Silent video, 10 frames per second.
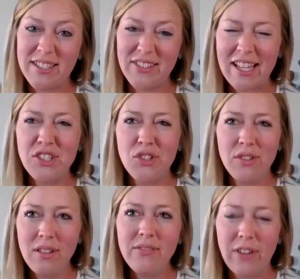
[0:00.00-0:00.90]
so like
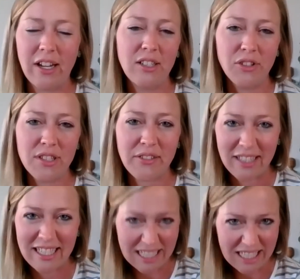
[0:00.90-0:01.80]
very closely
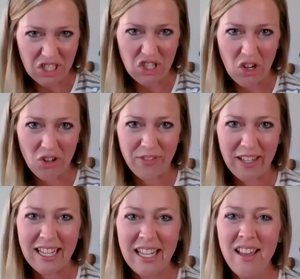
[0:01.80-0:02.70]
related to
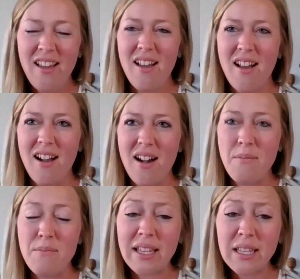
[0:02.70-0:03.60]
dolphin,
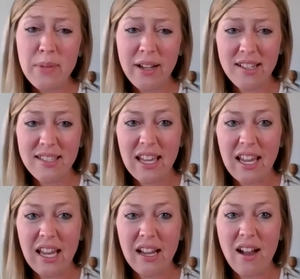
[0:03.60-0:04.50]
mainly because
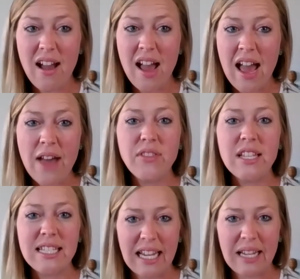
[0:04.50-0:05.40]
they have the
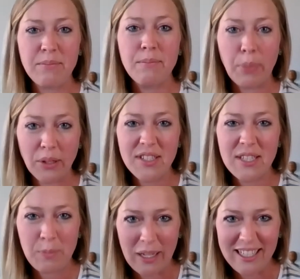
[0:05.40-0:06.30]
same burst
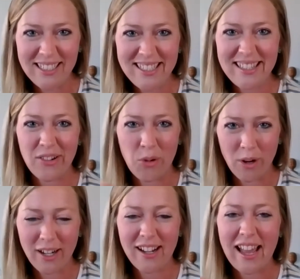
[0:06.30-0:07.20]
speeds, the
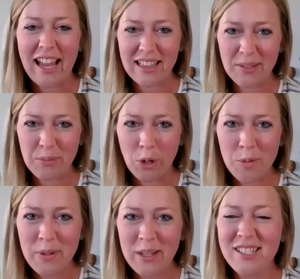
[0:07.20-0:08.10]
orca and the
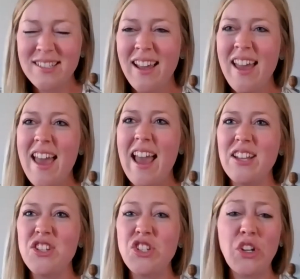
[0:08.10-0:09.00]
porpoise.
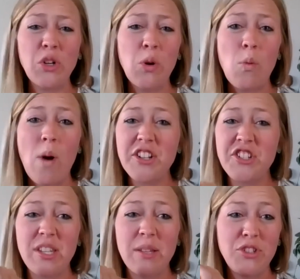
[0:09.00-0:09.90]
And so you'll watch
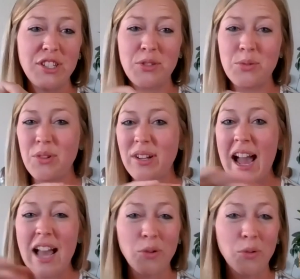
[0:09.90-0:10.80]
them just
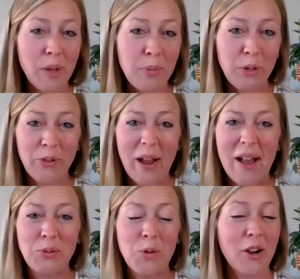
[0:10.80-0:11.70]
kind of ripping around
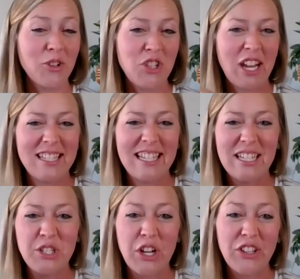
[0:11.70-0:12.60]
the water, chasing
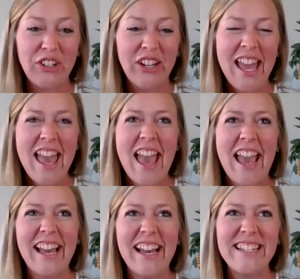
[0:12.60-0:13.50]
each other.
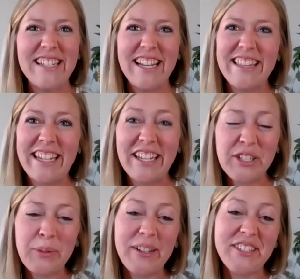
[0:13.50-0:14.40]
And the
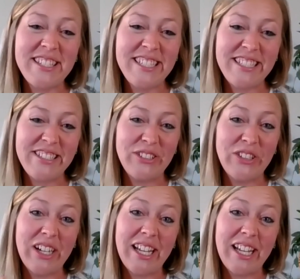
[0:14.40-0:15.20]
killer whales to